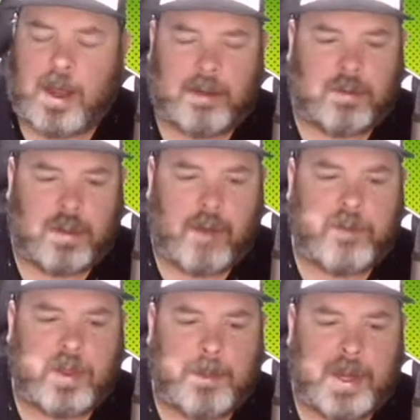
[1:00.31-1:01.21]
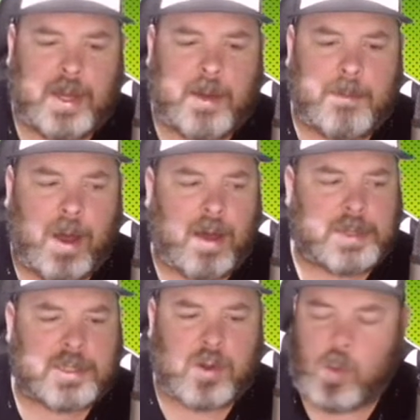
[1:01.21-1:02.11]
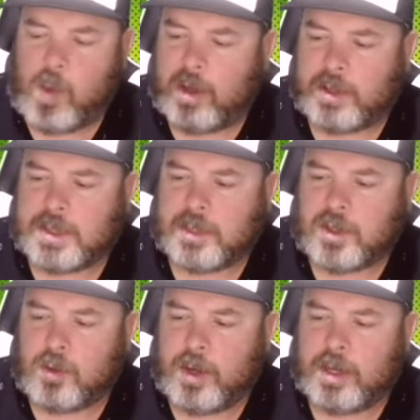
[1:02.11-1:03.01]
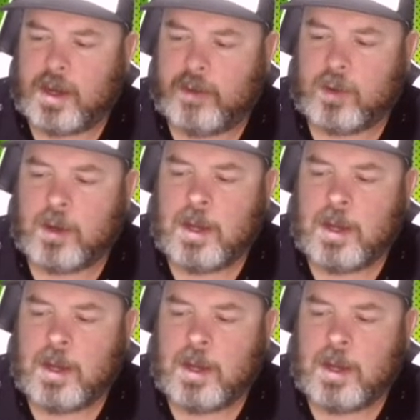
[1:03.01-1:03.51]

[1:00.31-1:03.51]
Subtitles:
I love the pink. It pops so well. It's such a great cover.